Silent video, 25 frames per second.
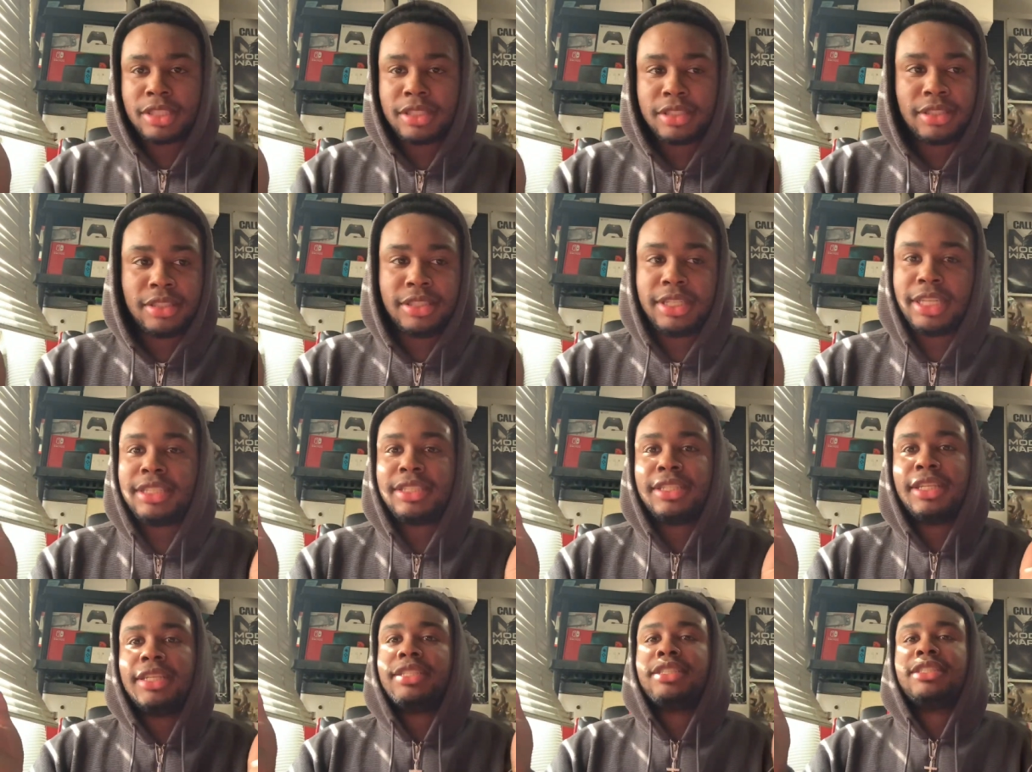
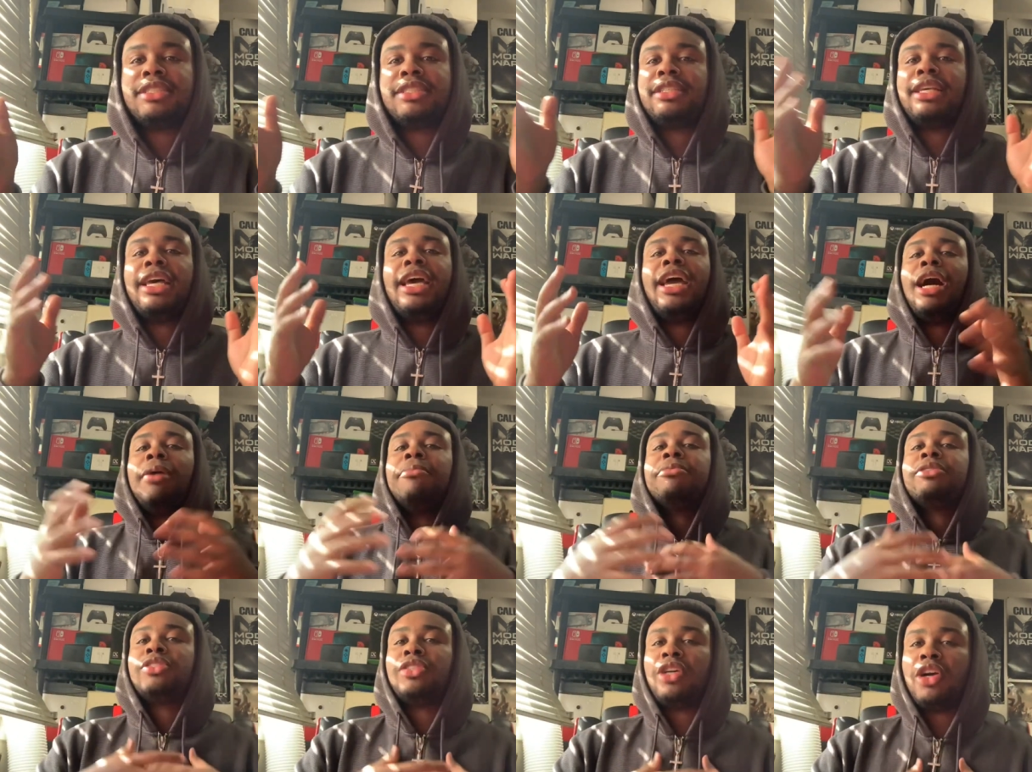just to say
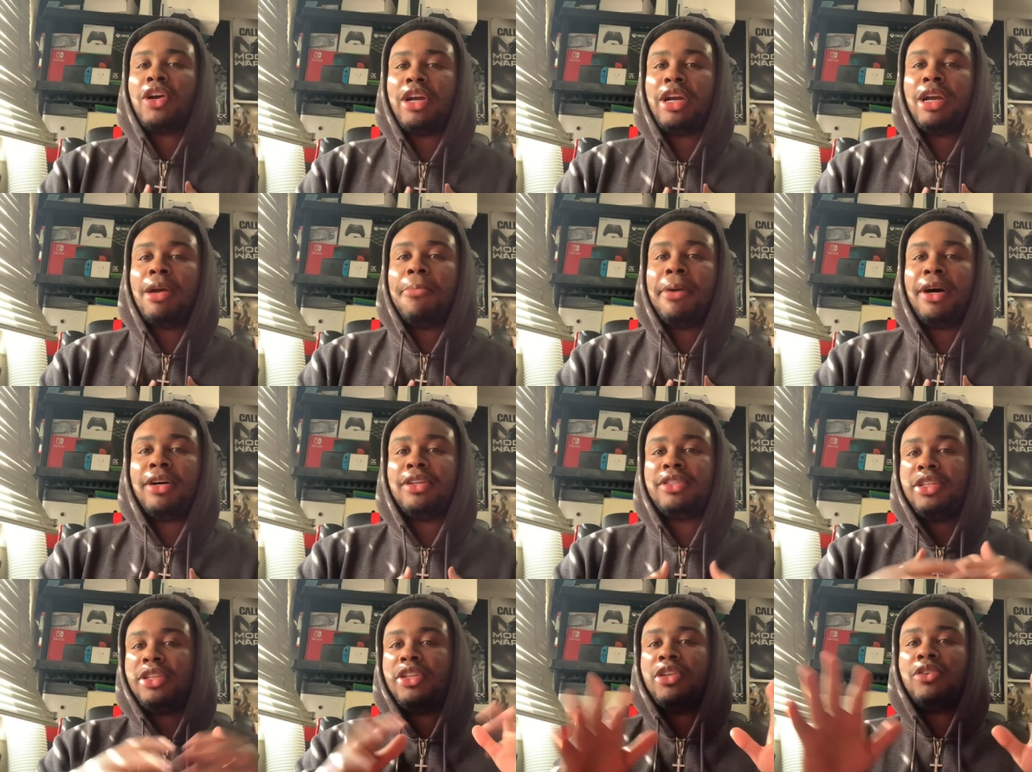I'm sorry
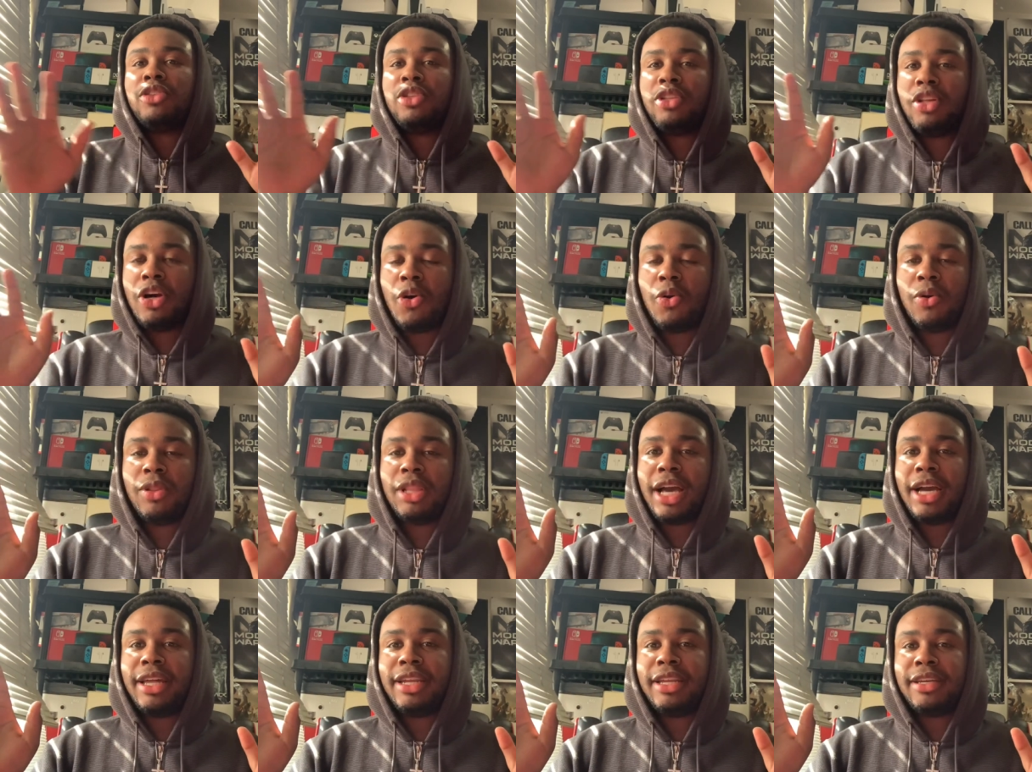about, you know, the whole
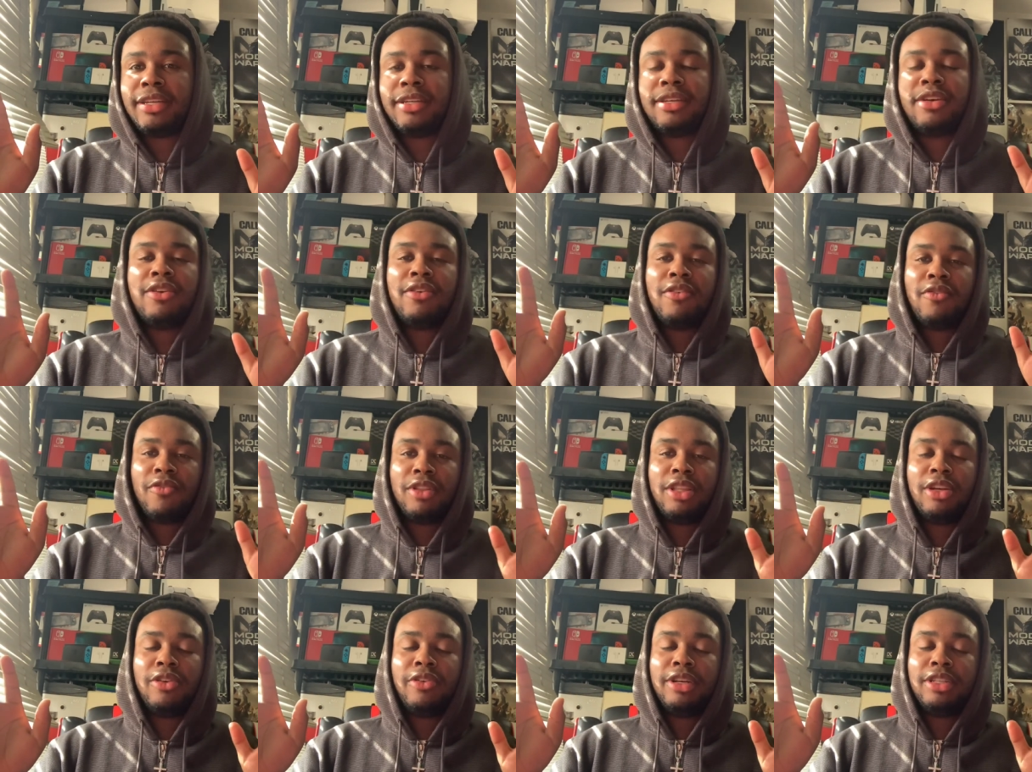lighting
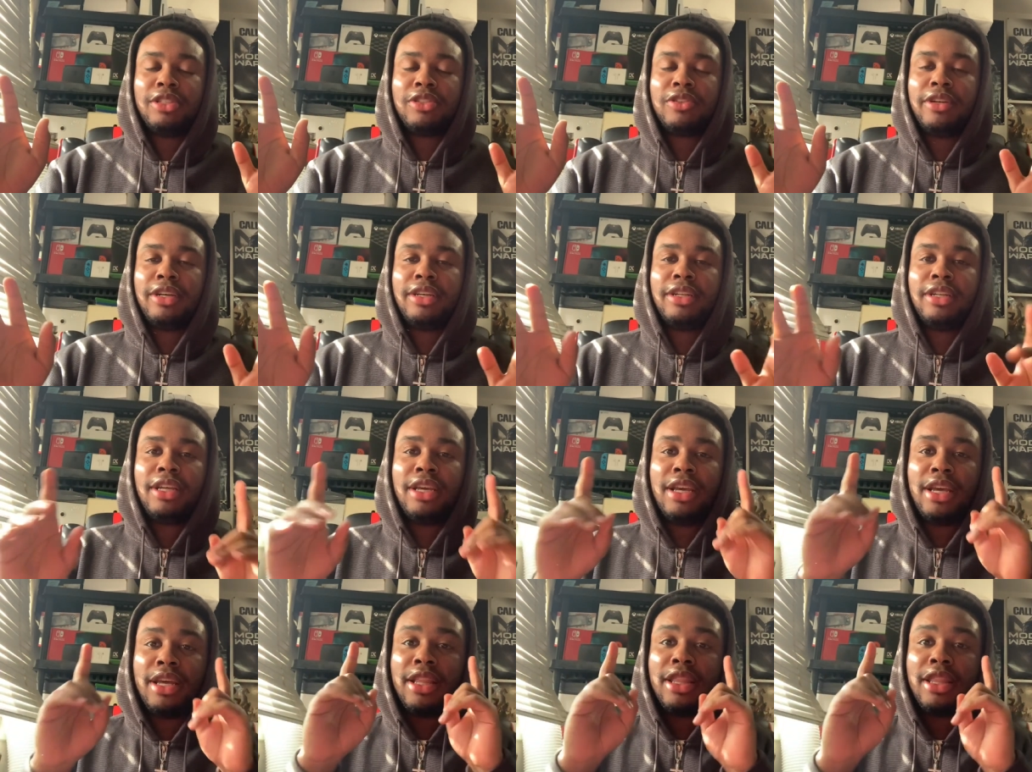for the green screen,